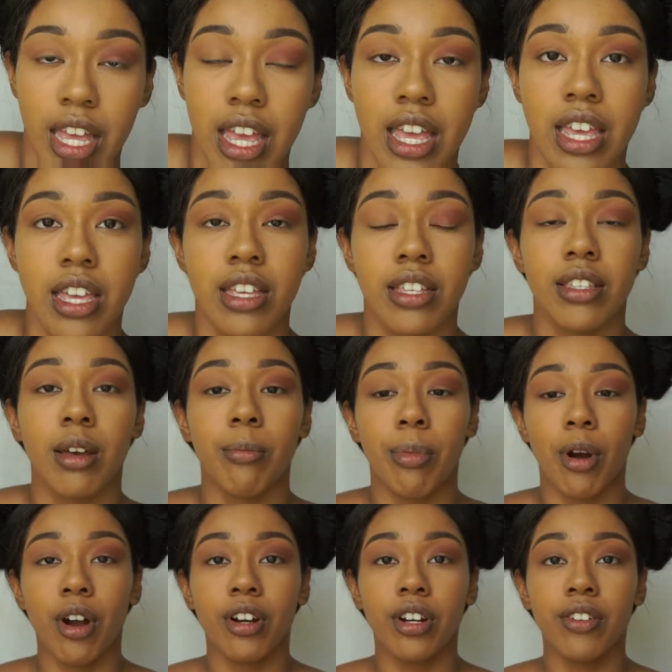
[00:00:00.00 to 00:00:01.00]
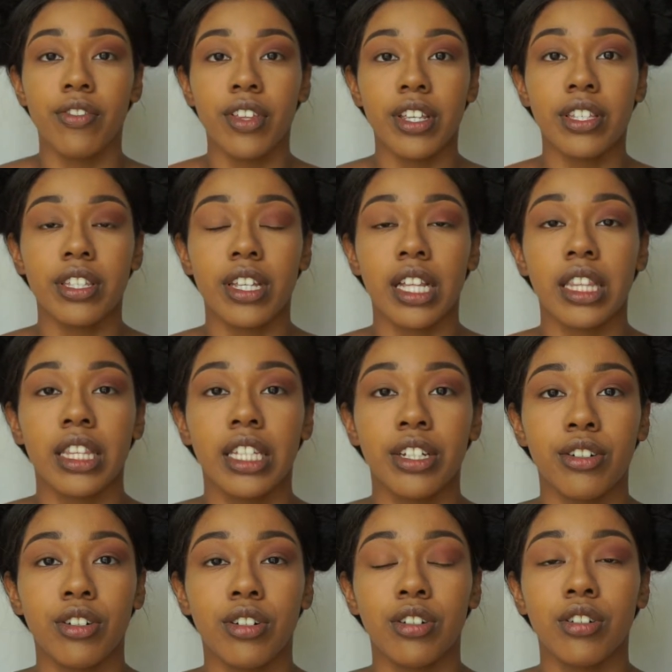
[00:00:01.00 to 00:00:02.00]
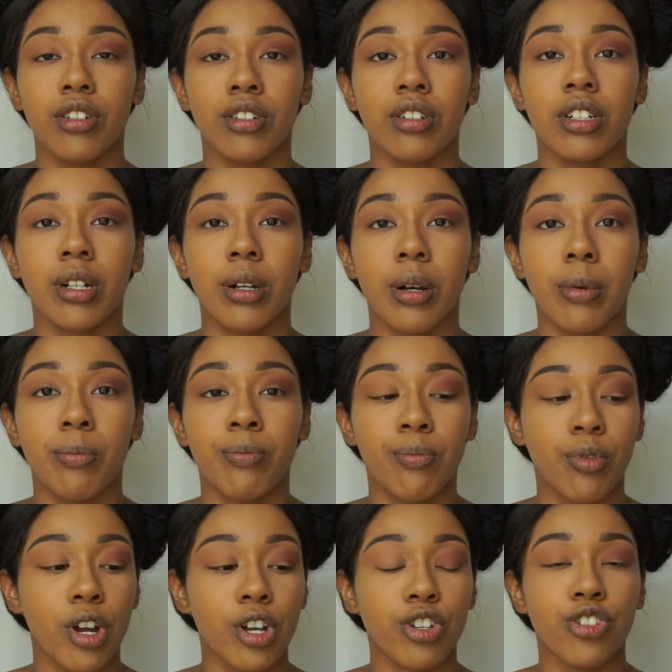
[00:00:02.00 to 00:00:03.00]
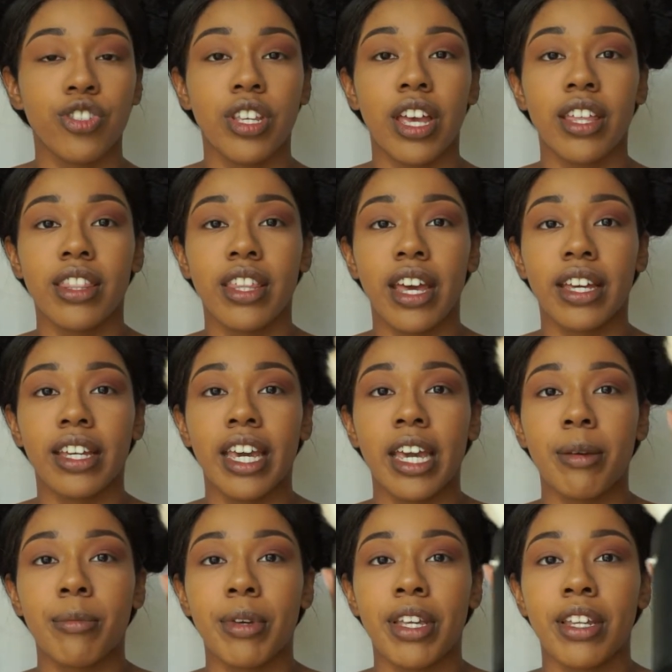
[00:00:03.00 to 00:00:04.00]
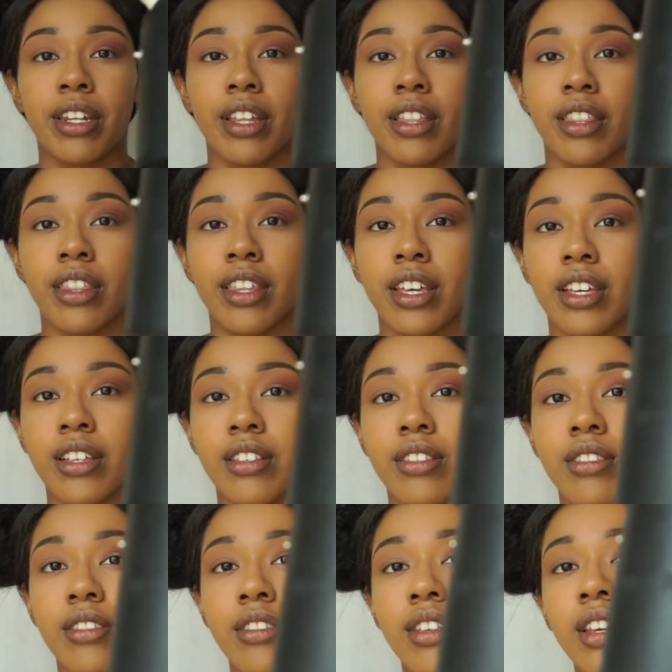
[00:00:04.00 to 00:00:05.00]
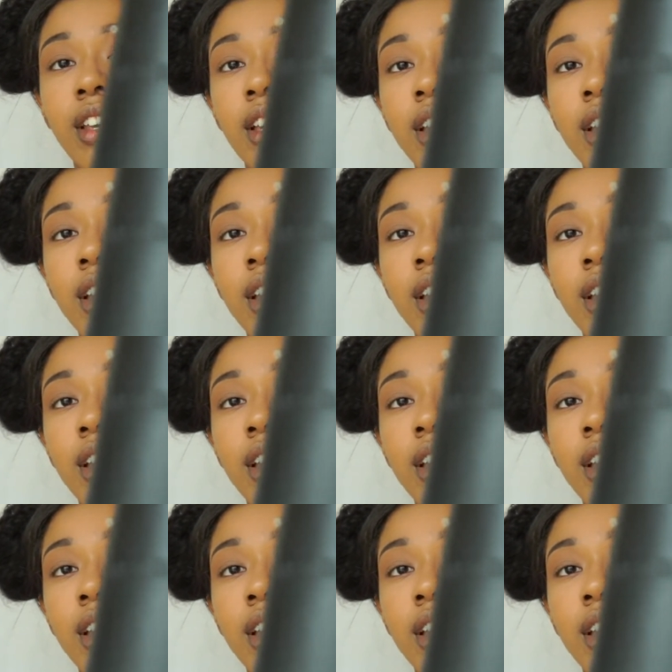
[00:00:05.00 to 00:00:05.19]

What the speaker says: is part of this little brush set that came in this